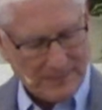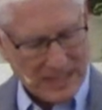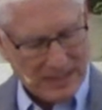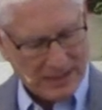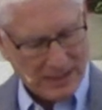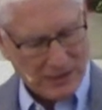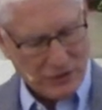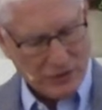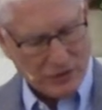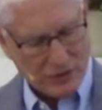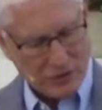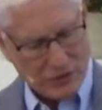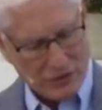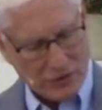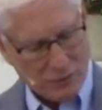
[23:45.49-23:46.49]
It says you
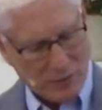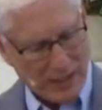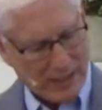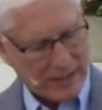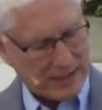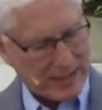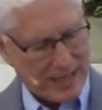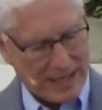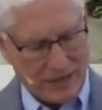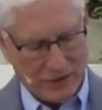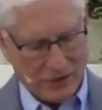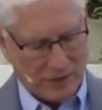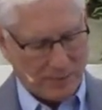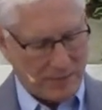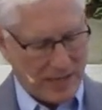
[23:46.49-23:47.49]
can earn your way to God, or
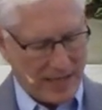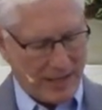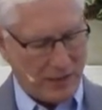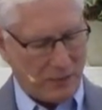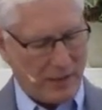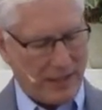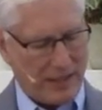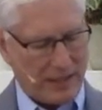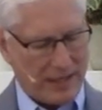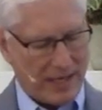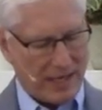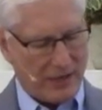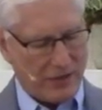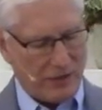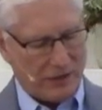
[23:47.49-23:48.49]
you can buy your way to
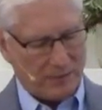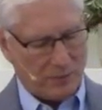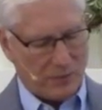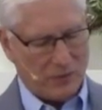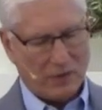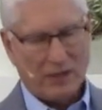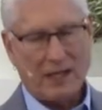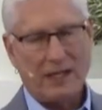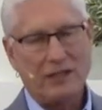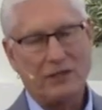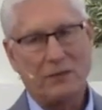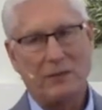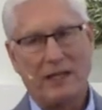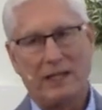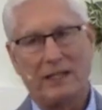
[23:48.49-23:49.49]
God, or you can moralize
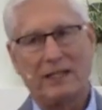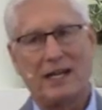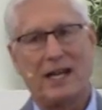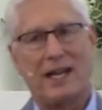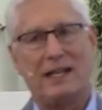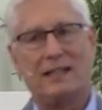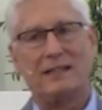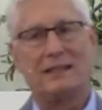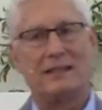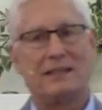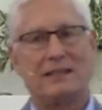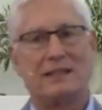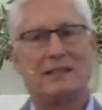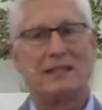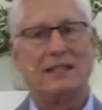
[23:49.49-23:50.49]
your way to God.
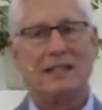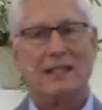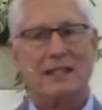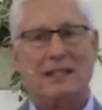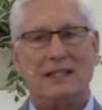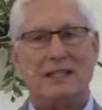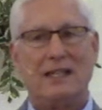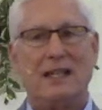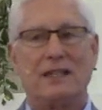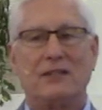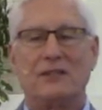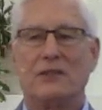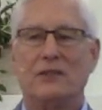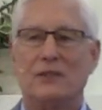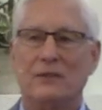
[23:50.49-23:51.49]
It's not
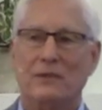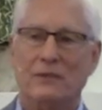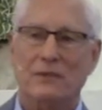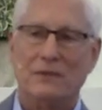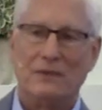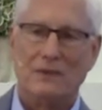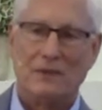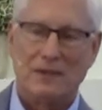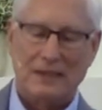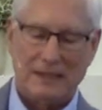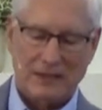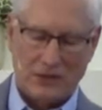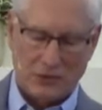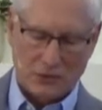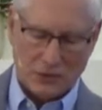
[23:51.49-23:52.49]
true,
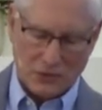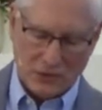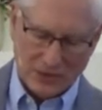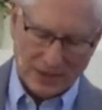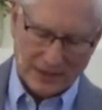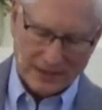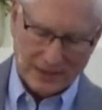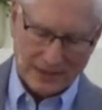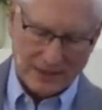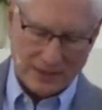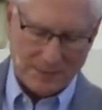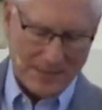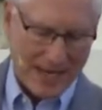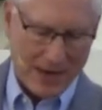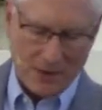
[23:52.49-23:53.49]
it's truthless,
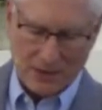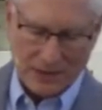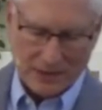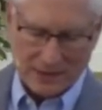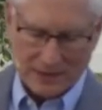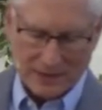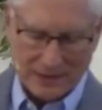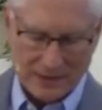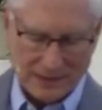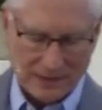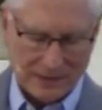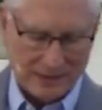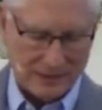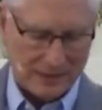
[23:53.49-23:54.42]
it's powerless.